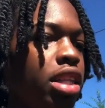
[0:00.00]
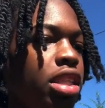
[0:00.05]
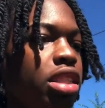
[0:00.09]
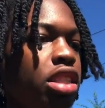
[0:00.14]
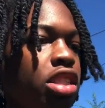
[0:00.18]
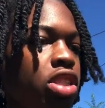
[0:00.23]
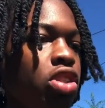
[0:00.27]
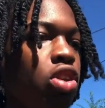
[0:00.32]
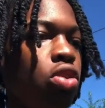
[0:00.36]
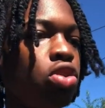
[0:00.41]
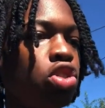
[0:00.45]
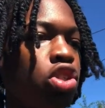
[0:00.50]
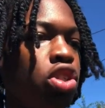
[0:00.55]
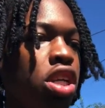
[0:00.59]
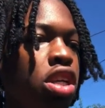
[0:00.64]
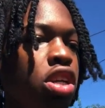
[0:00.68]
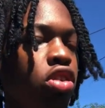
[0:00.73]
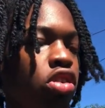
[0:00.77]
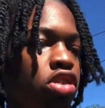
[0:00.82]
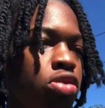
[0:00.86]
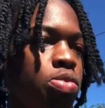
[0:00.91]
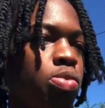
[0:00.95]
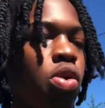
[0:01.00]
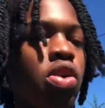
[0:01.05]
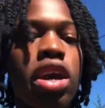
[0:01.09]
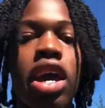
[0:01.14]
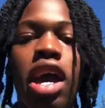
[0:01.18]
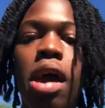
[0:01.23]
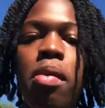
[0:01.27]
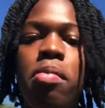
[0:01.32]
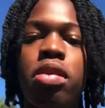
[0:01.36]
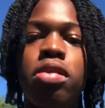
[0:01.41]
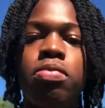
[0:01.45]
you know, drinking or smoking
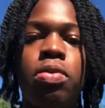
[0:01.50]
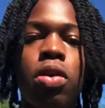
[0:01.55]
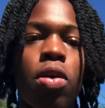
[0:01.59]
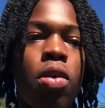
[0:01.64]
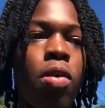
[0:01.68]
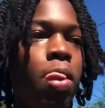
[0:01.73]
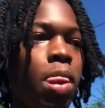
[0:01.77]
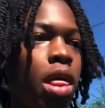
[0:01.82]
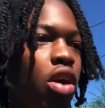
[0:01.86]
habits, bro.